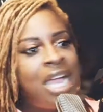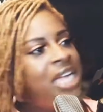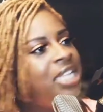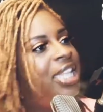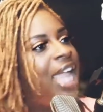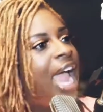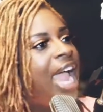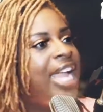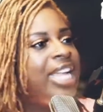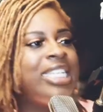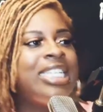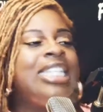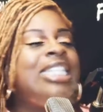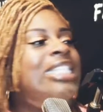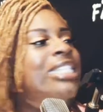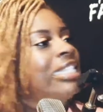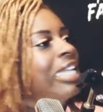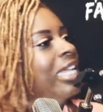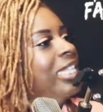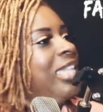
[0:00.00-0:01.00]
They ain't
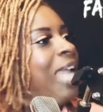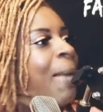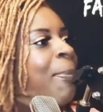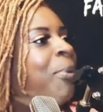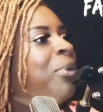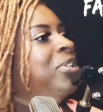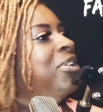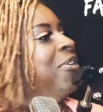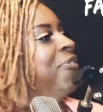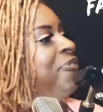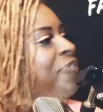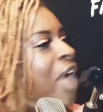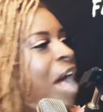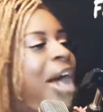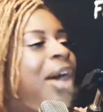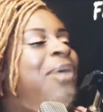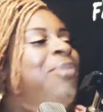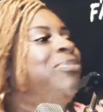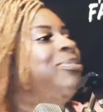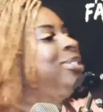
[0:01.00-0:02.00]
just sitting up on the
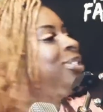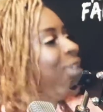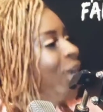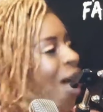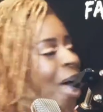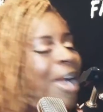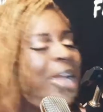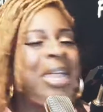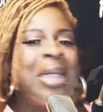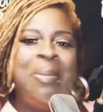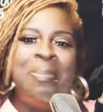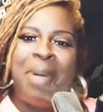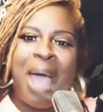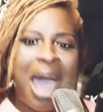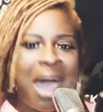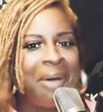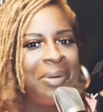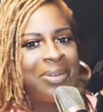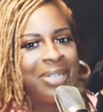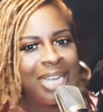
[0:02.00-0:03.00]
phone talking
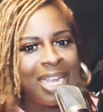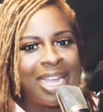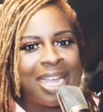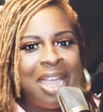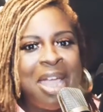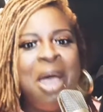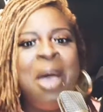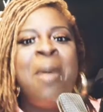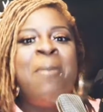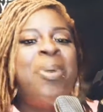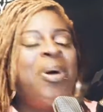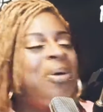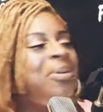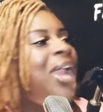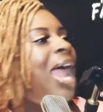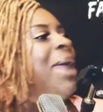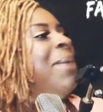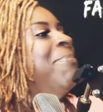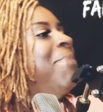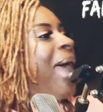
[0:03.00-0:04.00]
about it. Boo,
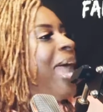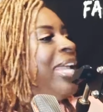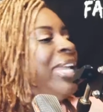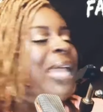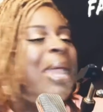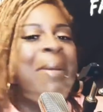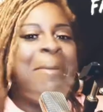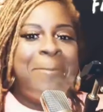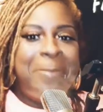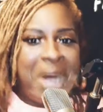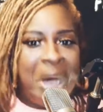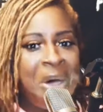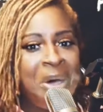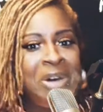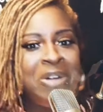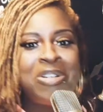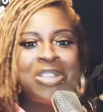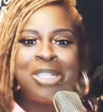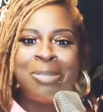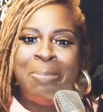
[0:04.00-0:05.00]
they making
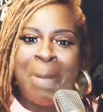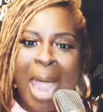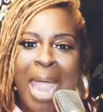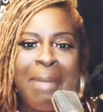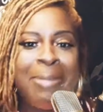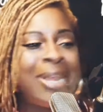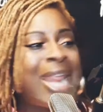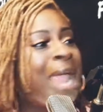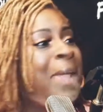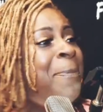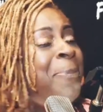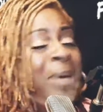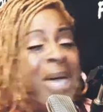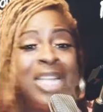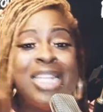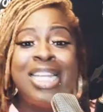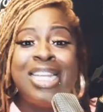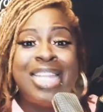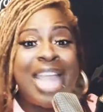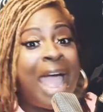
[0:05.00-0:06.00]
moves, baby. They
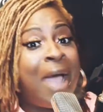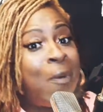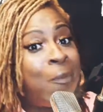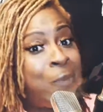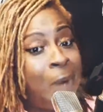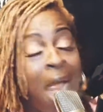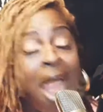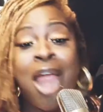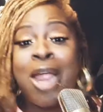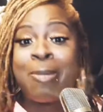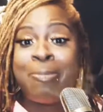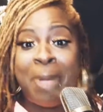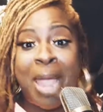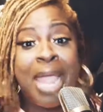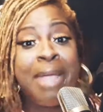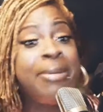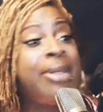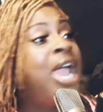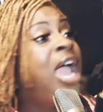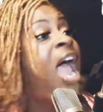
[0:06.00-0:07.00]
putting that work,
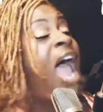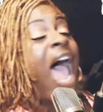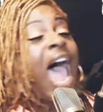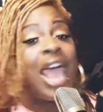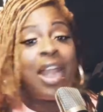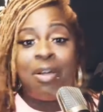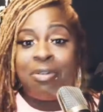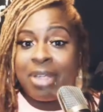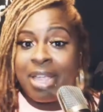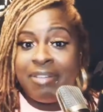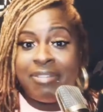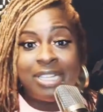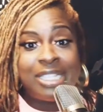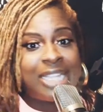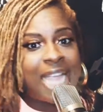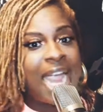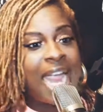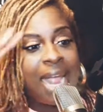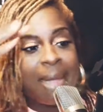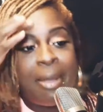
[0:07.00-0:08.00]
baby. I don't give a
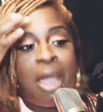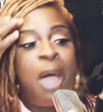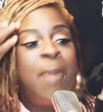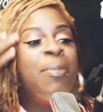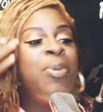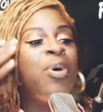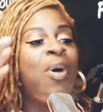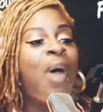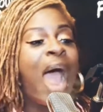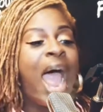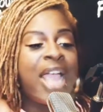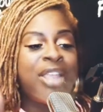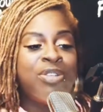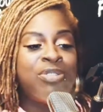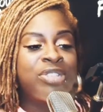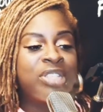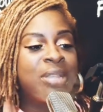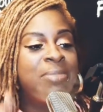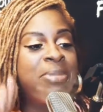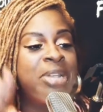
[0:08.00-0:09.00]
damn. Boo, I
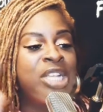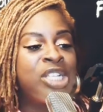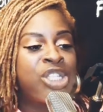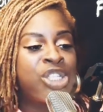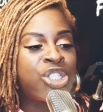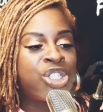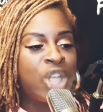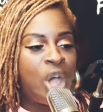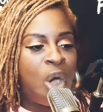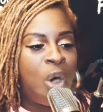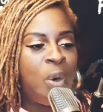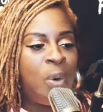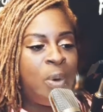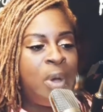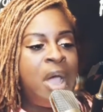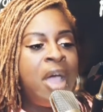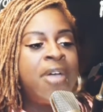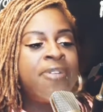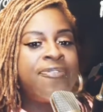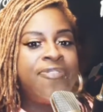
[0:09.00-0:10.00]
used to be
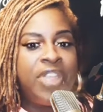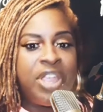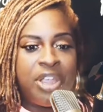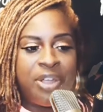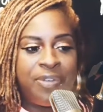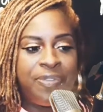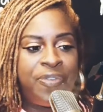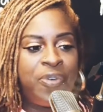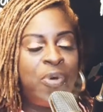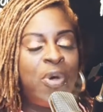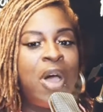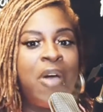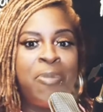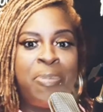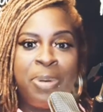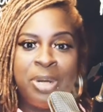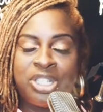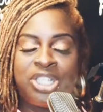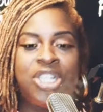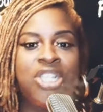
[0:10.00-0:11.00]
so fearful
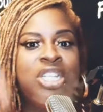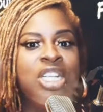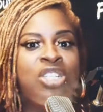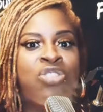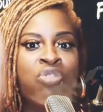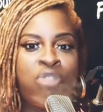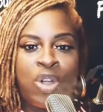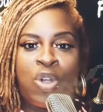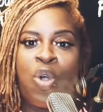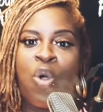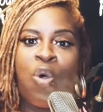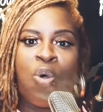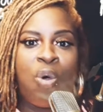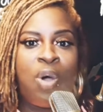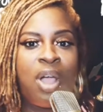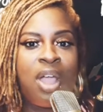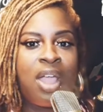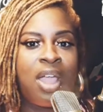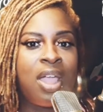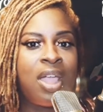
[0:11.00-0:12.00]
of pushing this
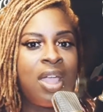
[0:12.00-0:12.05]
record.